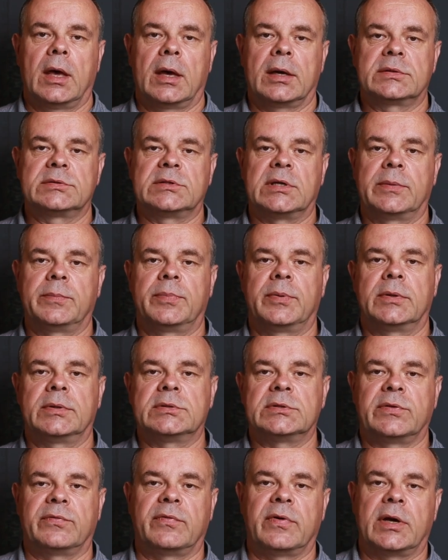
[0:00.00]
Example
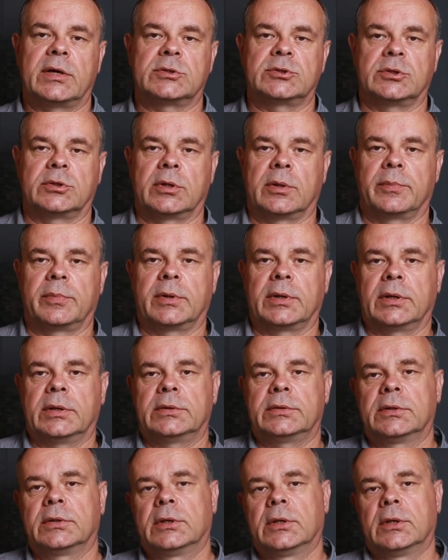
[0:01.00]
is a version
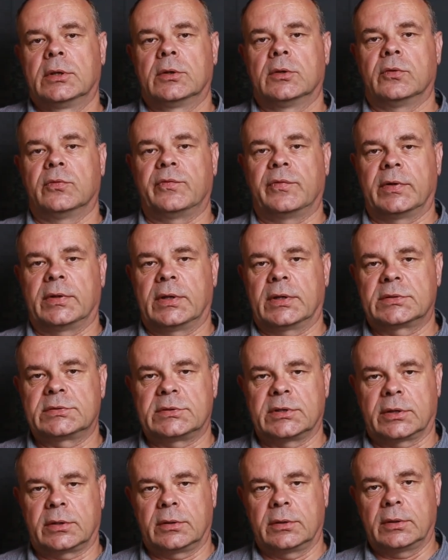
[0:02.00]
upgrade of an
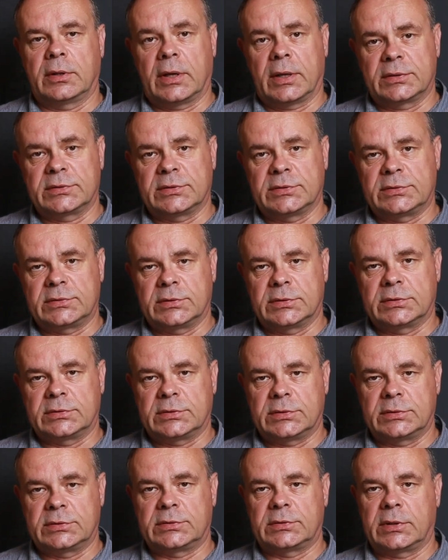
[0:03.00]
existing
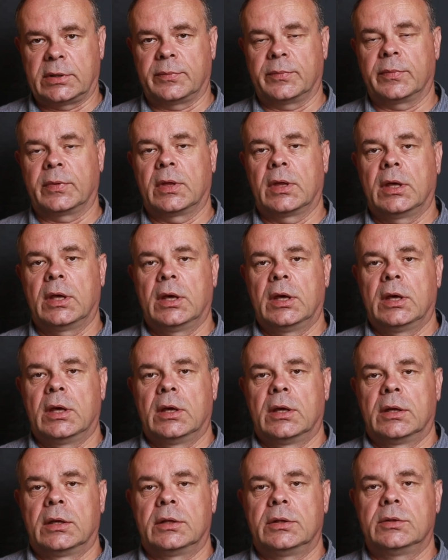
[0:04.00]
system.
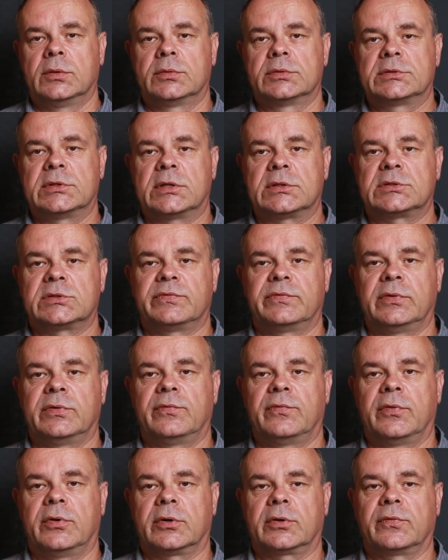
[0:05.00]
Users
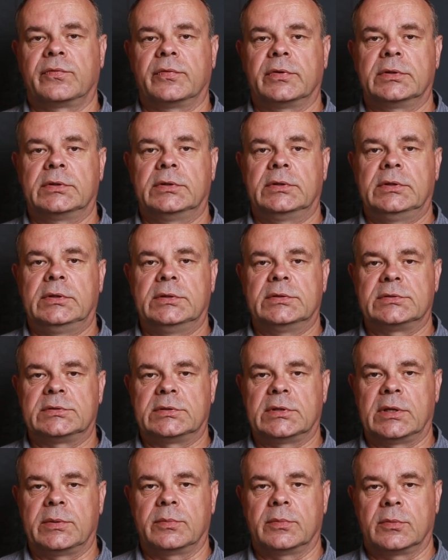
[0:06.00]
will work with the
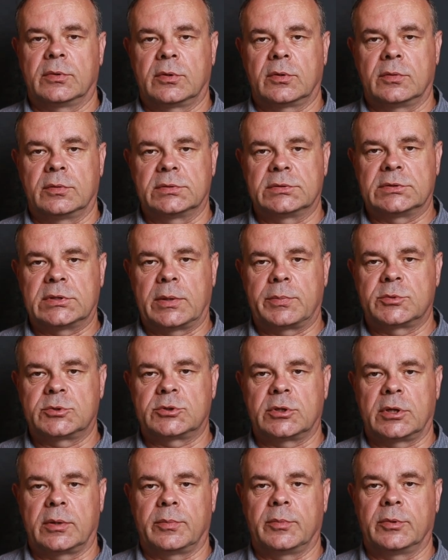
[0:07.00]
same
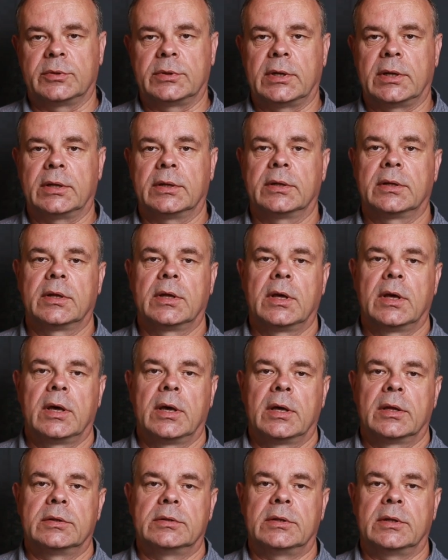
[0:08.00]
conceptual model.
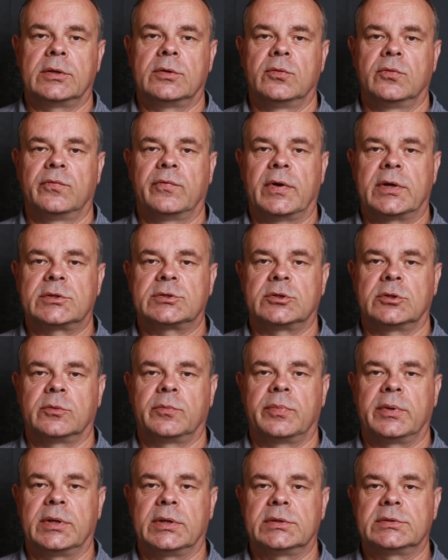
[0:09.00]
The new
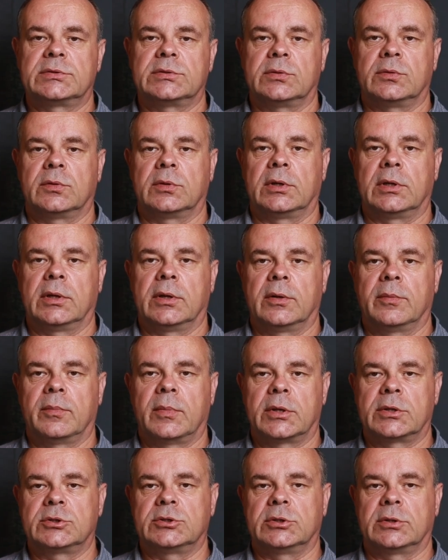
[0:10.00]
version brings only
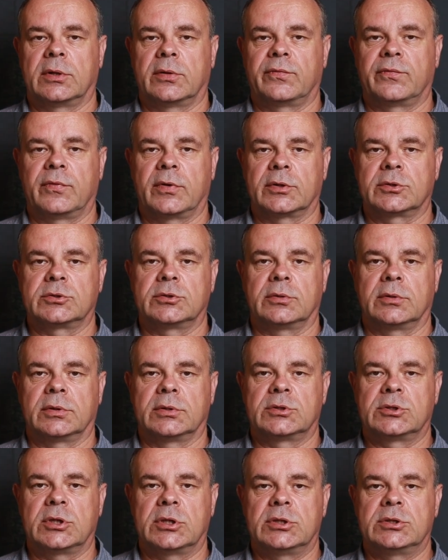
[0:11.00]
marginal
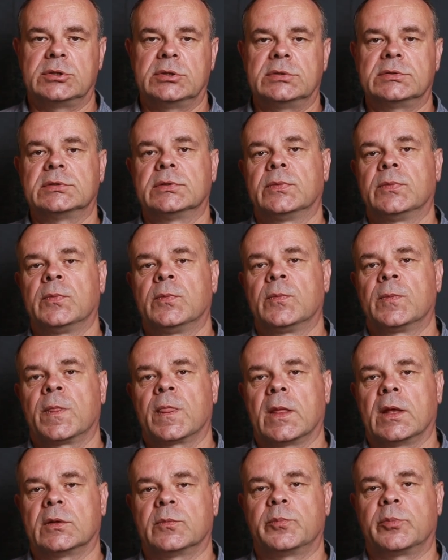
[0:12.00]
functional changes
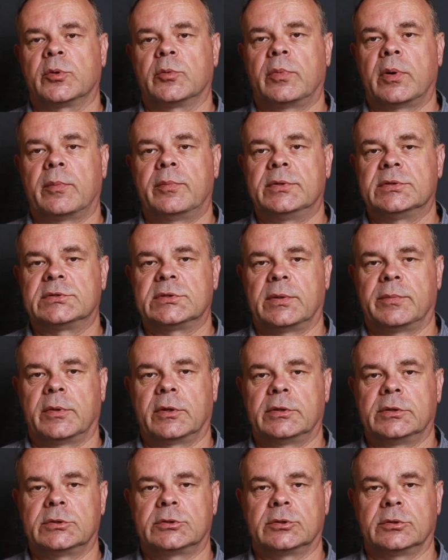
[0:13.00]
and probably some
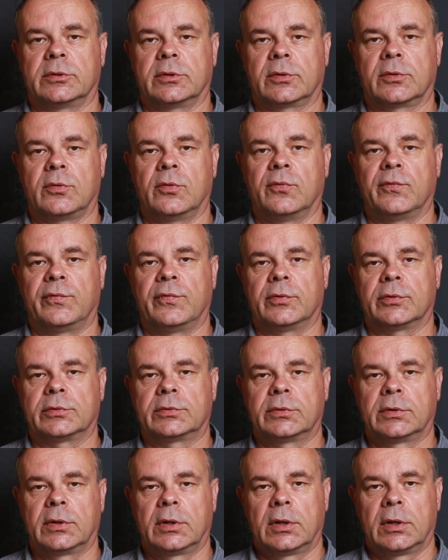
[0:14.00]
additional
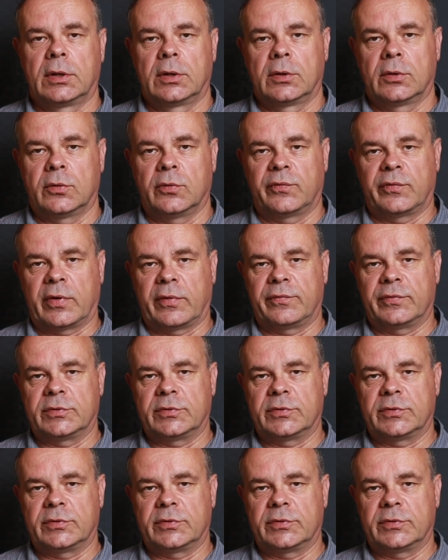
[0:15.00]
comfort or